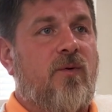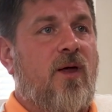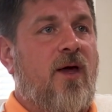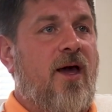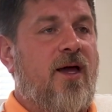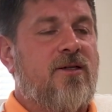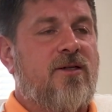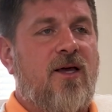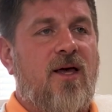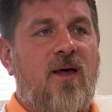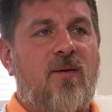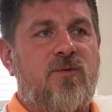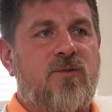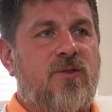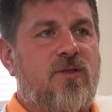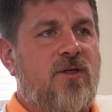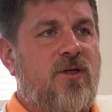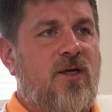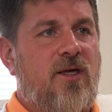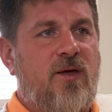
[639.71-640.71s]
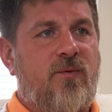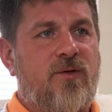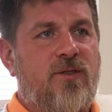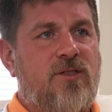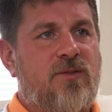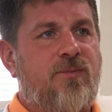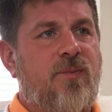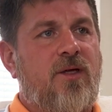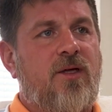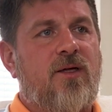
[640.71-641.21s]
at times he would
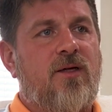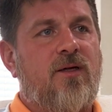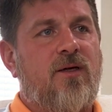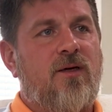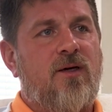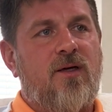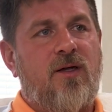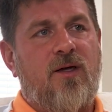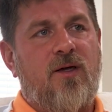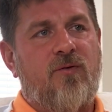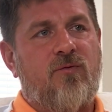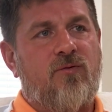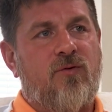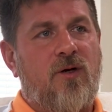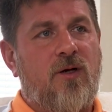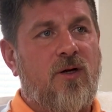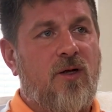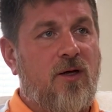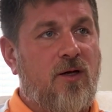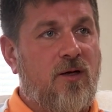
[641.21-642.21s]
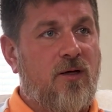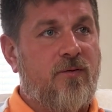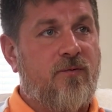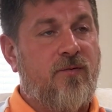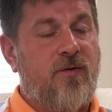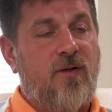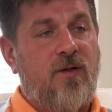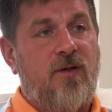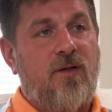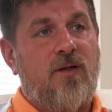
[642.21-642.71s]
speak in front
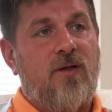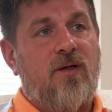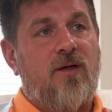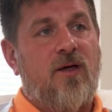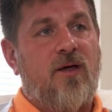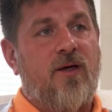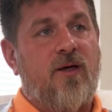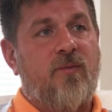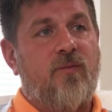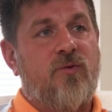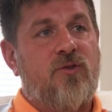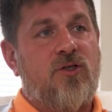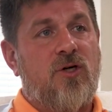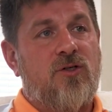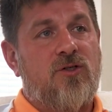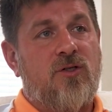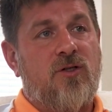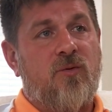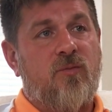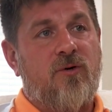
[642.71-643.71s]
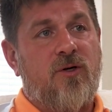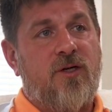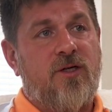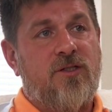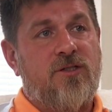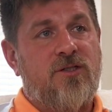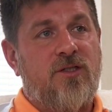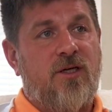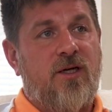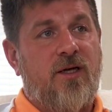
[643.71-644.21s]
of church under the bridge.